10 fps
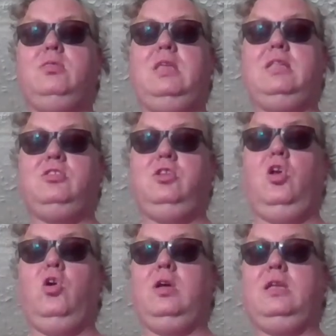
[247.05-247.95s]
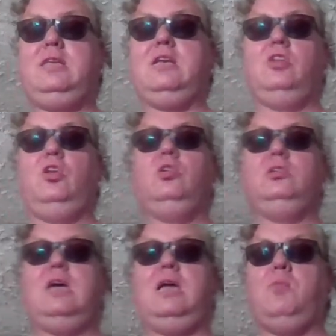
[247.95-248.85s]
It's long. It takes a
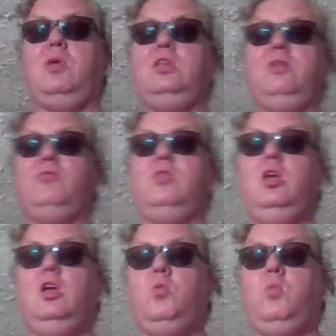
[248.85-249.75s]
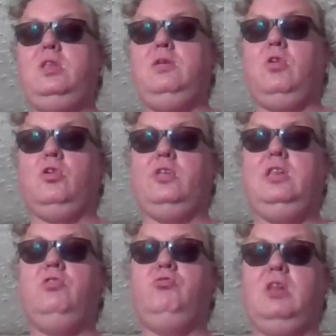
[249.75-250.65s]
long time when you've got
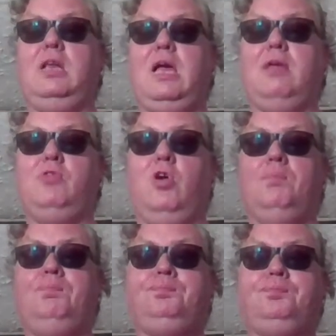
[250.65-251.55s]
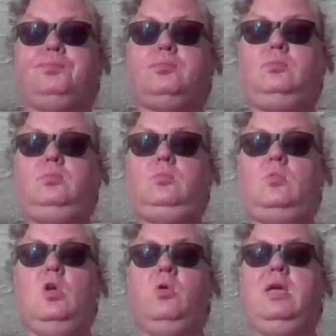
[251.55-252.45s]
an injury like I've got,
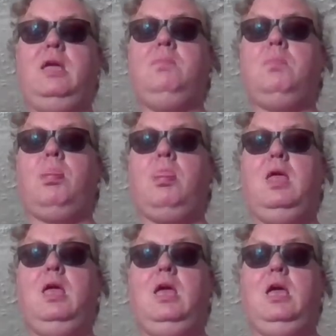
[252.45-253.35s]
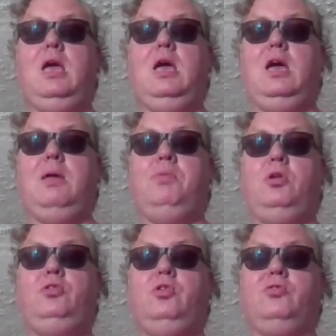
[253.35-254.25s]
okay?
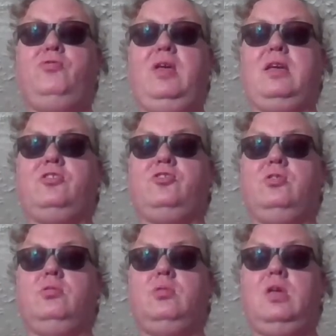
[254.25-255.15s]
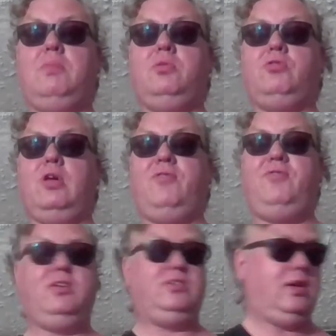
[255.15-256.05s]
But it does fix. I'm going to try to
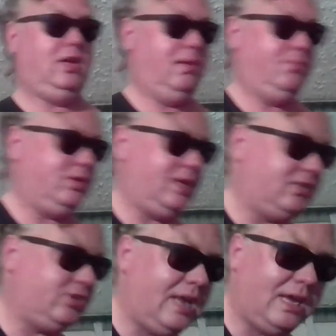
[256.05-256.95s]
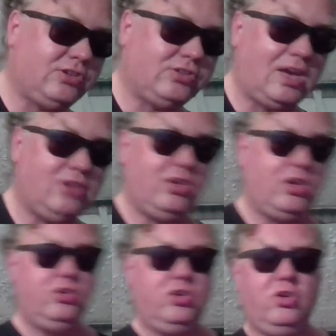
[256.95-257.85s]
fix it. But that's an exercise you
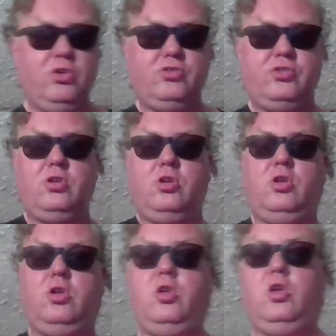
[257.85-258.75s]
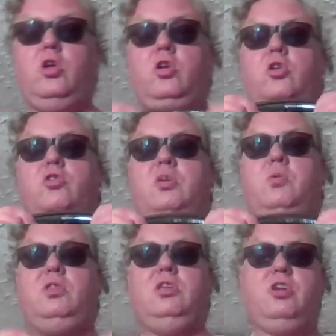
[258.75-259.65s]
can use using
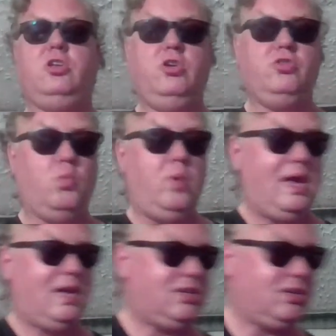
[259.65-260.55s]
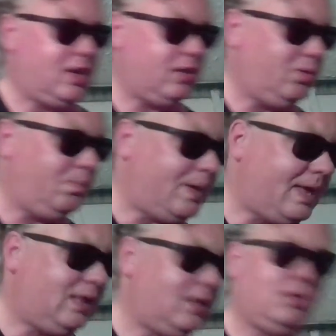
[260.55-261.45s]
one of these. You can use a weight, a dumbbell.